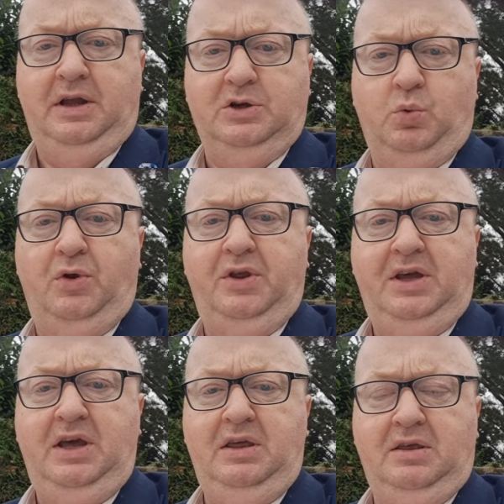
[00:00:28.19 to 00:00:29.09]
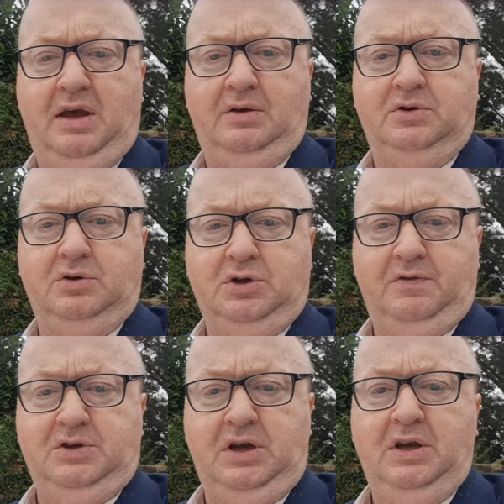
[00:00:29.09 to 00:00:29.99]
That's one of the key things, because
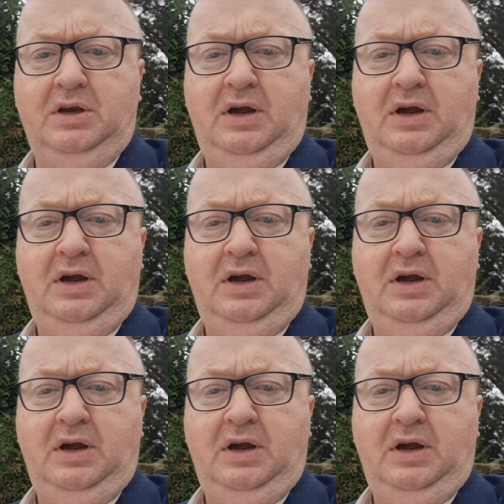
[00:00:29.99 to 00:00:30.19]
obviously